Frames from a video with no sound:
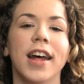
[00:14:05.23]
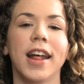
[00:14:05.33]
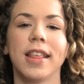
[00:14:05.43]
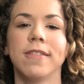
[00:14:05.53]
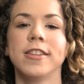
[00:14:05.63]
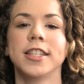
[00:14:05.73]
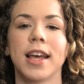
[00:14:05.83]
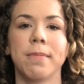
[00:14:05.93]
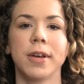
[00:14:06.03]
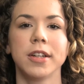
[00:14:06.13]
As of
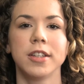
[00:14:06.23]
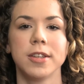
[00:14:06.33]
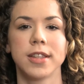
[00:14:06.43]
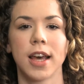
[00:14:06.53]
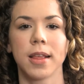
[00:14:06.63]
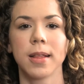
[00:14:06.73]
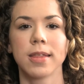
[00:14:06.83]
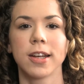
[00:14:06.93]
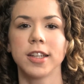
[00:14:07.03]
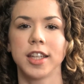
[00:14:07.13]
December
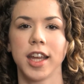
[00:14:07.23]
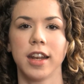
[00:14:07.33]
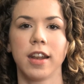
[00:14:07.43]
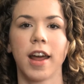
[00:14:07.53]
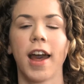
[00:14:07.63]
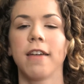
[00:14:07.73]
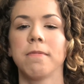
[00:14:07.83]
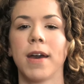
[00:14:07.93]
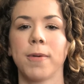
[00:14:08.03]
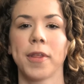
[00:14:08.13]
2013, I've
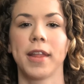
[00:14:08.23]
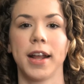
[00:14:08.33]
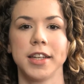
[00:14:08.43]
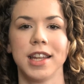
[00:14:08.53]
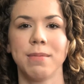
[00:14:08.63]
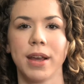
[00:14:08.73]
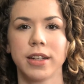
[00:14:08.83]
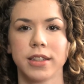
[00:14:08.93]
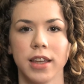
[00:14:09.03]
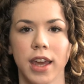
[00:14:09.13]
met with 19
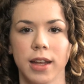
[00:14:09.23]
mayors and